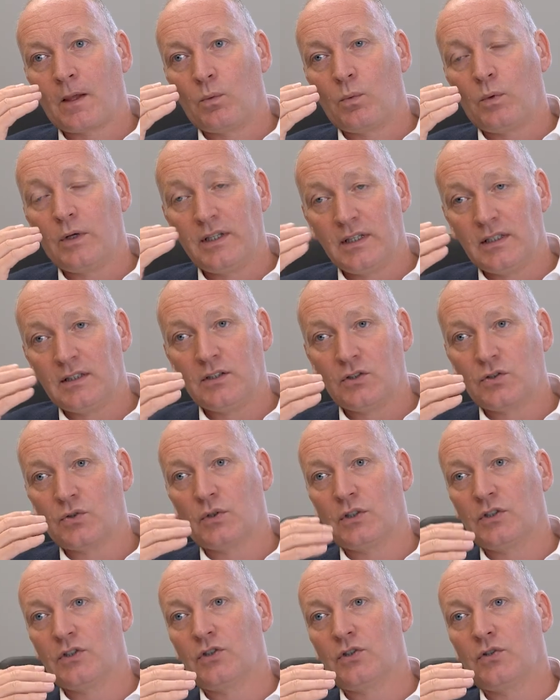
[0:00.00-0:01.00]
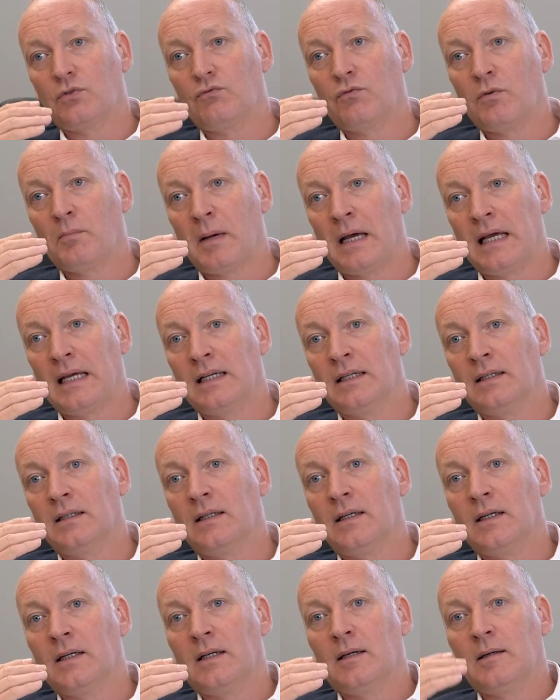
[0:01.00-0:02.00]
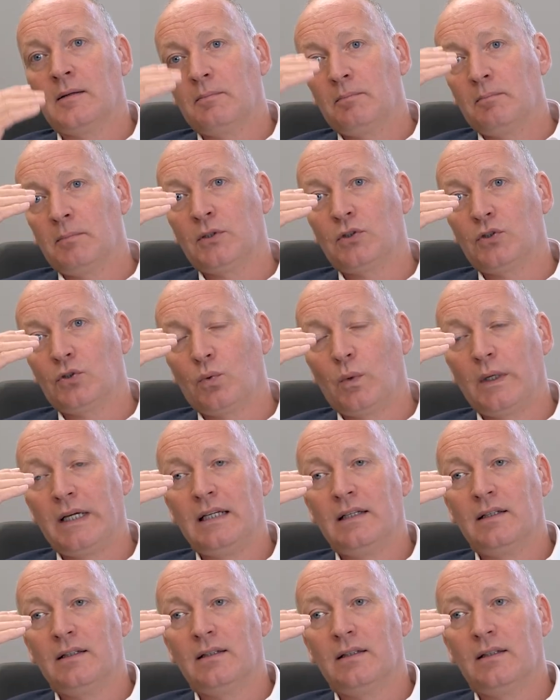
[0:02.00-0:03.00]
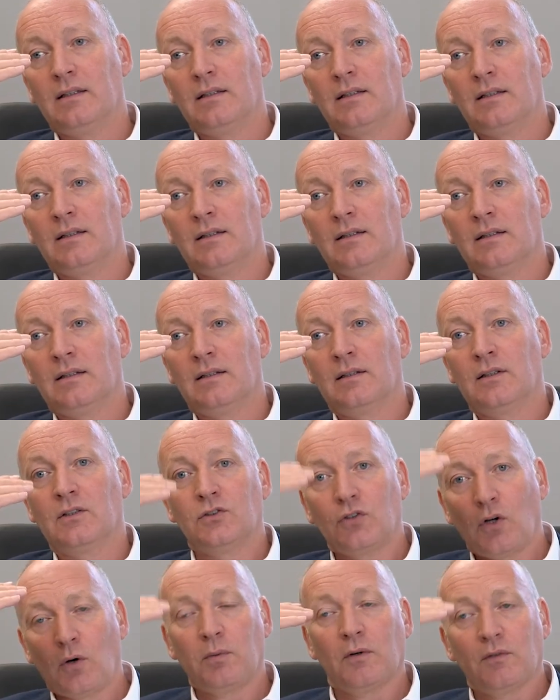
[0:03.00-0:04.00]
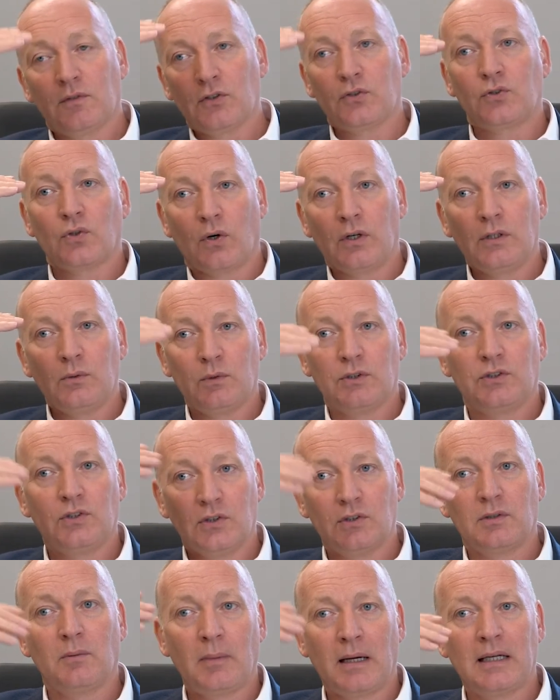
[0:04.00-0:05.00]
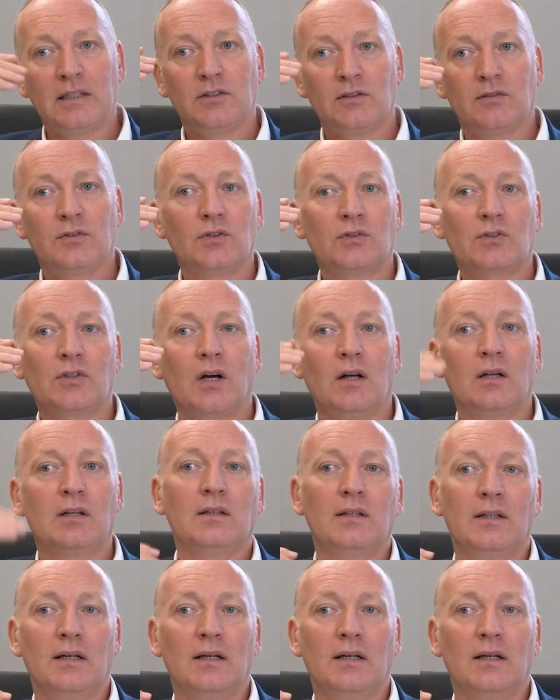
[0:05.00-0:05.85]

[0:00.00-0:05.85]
within the joint should remain between the top of the joint, which is the base of your skull,